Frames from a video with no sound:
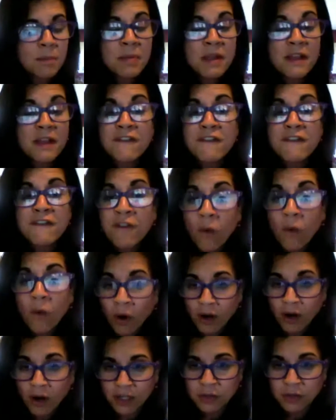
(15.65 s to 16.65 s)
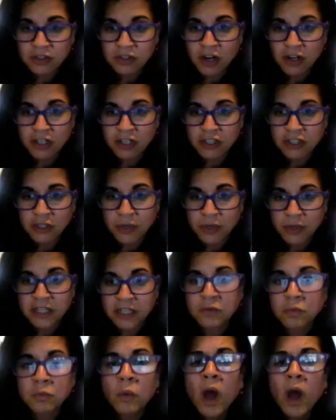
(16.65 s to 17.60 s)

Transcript: before you started doing this?